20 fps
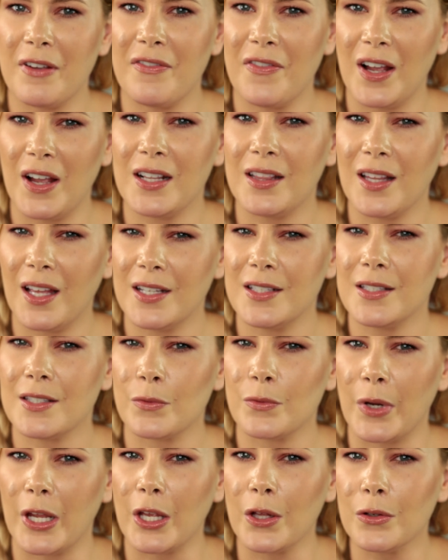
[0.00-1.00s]
my fine lines
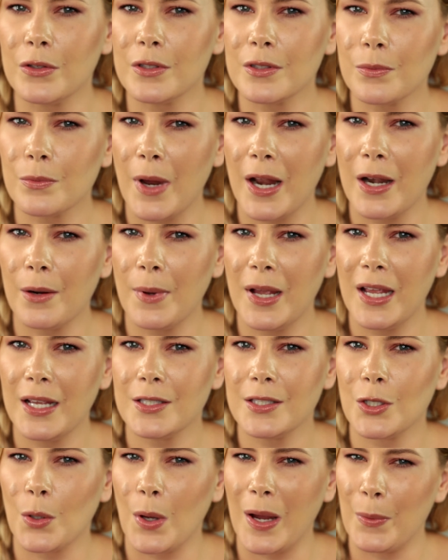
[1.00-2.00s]
and wrinkles right
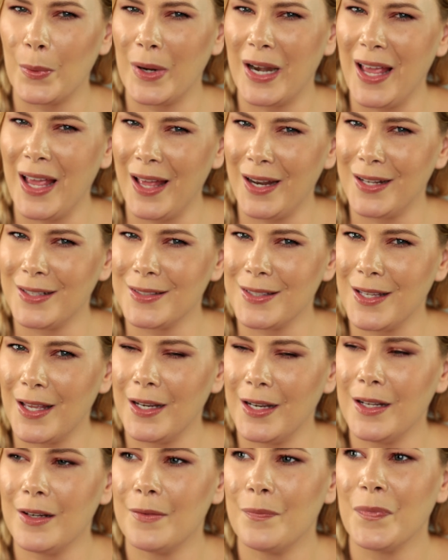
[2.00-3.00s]
away, so I went ahead and
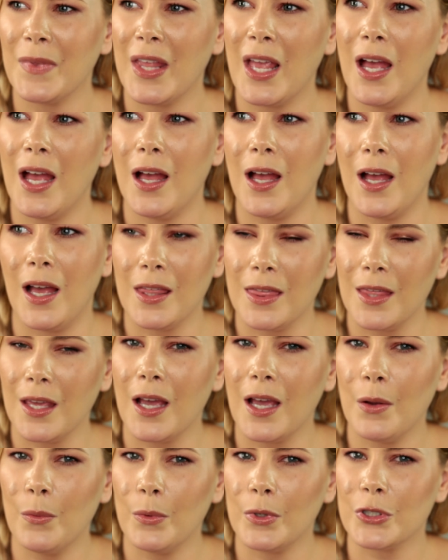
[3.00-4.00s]
set it. I
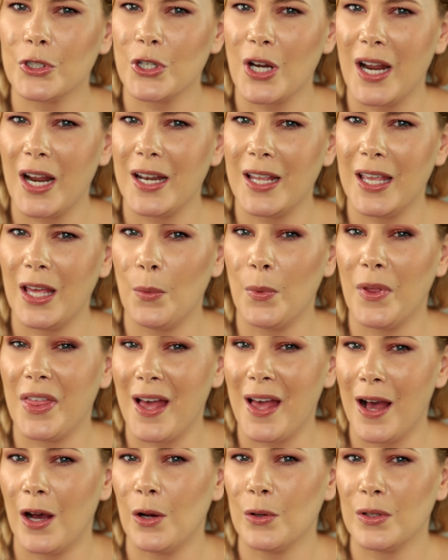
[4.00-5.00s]
think I will try it again
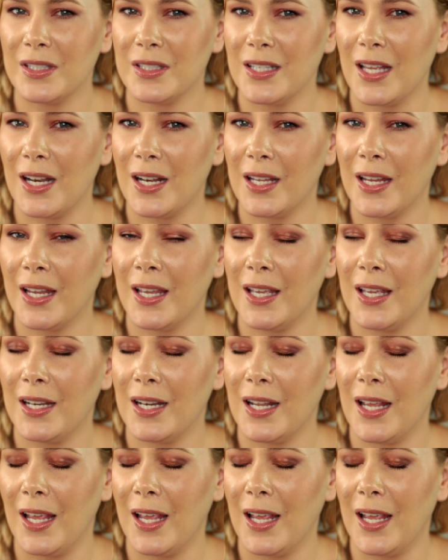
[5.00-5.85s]
without setting it